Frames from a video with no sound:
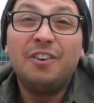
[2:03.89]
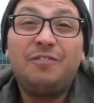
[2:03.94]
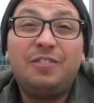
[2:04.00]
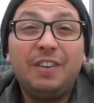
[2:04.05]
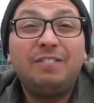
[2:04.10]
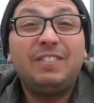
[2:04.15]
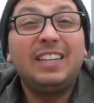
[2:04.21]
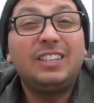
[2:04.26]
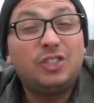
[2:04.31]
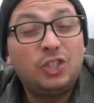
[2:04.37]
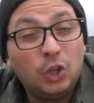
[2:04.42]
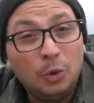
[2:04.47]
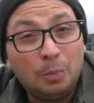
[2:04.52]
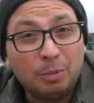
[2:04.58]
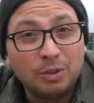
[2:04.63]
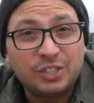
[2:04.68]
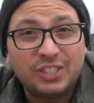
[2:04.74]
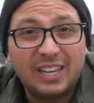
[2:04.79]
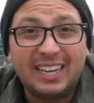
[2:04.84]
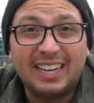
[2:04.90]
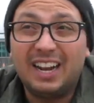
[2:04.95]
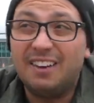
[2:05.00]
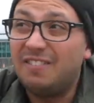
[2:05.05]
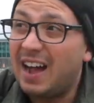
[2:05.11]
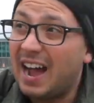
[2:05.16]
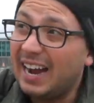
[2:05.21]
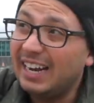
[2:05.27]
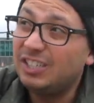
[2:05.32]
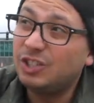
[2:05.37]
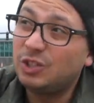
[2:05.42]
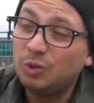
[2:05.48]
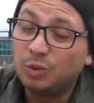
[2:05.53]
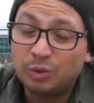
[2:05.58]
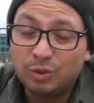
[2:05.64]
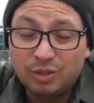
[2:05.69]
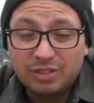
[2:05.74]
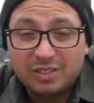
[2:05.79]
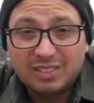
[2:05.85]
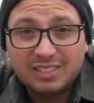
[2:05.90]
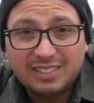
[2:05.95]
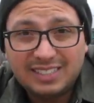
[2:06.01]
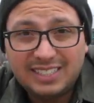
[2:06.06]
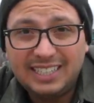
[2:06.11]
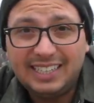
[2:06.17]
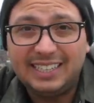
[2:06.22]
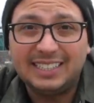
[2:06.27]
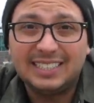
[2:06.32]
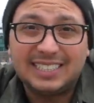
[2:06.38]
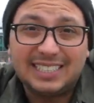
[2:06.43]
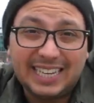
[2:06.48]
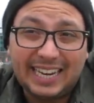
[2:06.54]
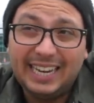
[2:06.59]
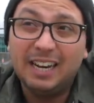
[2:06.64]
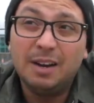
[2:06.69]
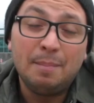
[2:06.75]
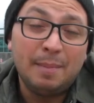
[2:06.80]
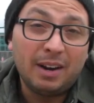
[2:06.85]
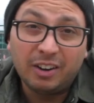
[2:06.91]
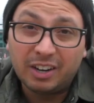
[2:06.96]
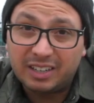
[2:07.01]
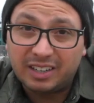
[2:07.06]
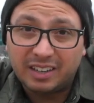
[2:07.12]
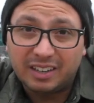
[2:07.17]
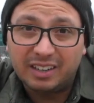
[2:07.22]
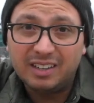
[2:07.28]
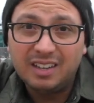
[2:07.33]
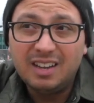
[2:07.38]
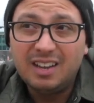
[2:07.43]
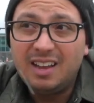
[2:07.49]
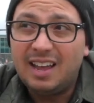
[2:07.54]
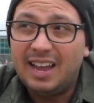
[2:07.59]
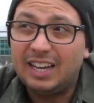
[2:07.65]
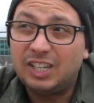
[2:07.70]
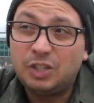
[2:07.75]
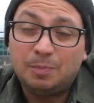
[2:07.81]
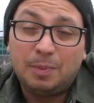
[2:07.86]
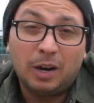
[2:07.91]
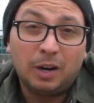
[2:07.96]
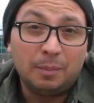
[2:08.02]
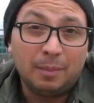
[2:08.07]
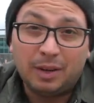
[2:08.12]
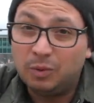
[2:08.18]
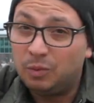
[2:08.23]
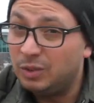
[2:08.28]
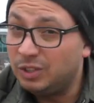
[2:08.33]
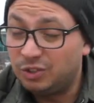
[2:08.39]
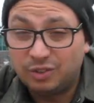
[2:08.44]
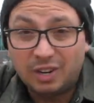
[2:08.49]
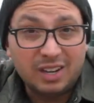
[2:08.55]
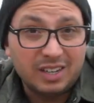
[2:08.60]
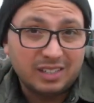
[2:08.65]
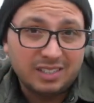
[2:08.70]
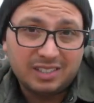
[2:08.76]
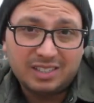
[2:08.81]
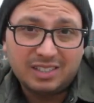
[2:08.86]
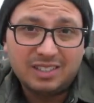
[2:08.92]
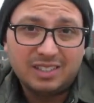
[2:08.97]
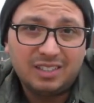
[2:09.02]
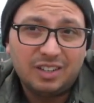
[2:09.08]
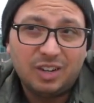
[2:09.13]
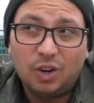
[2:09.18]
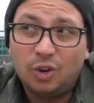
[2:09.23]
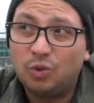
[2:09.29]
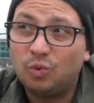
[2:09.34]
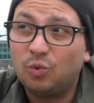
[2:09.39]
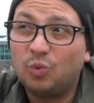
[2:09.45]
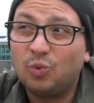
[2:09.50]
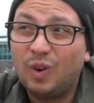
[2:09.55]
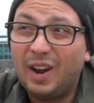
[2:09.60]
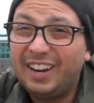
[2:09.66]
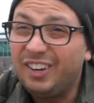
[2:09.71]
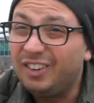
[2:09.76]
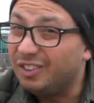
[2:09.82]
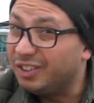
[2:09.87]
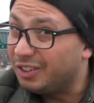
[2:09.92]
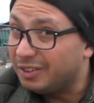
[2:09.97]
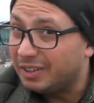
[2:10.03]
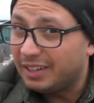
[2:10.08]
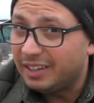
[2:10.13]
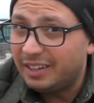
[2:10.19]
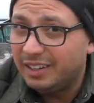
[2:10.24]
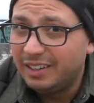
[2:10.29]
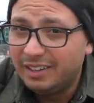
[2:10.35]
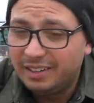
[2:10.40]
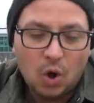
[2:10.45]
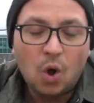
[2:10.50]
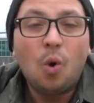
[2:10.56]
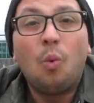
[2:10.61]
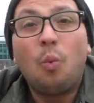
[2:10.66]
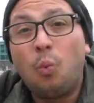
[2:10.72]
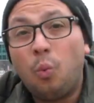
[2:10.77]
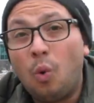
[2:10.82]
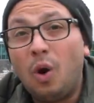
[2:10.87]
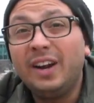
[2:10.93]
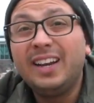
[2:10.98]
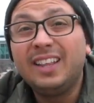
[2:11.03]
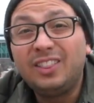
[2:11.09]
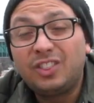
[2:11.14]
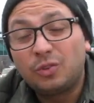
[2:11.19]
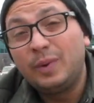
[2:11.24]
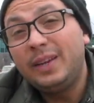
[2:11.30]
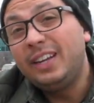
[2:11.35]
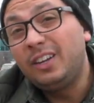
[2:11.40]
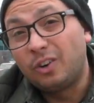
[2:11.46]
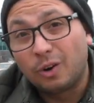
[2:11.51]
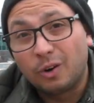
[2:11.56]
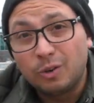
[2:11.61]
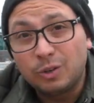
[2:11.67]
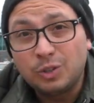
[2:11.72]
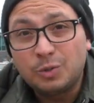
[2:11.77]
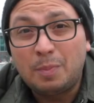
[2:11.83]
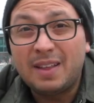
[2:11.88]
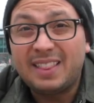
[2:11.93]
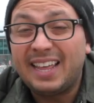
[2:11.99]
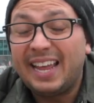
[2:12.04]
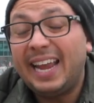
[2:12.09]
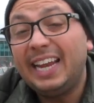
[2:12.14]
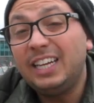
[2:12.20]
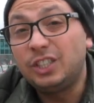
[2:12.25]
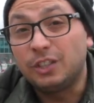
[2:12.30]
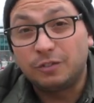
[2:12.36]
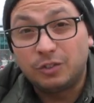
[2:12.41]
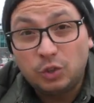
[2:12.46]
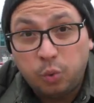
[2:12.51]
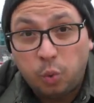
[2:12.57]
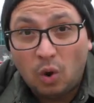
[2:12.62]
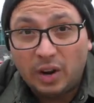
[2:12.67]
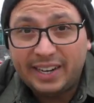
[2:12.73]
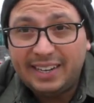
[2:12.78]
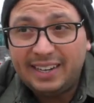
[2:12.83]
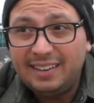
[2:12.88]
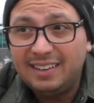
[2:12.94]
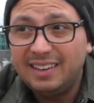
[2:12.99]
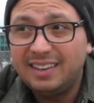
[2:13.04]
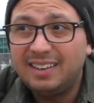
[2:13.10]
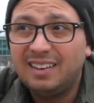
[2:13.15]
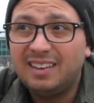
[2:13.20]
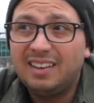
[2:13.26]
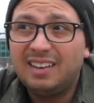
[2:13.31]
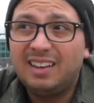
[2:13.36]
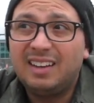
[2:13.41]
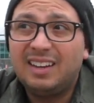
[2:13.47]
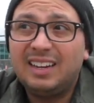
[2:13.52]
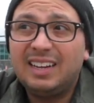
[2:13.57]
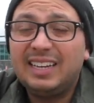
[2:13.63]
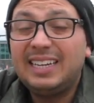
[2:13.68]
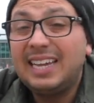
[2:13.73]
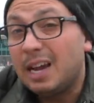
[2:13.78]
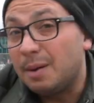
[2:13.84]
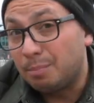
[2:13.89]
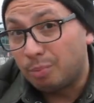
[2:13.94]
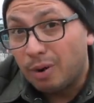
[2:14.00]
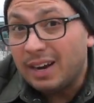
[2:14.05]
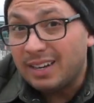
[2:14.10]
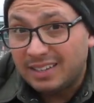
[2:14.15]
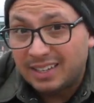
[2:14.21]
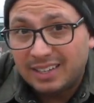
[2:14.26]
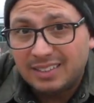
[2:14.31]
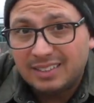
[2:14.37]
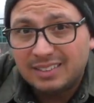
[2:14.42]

52% of high school teens in America experiment with drugs regularly. 1 in 3 girls by the age of 20 get pregnant.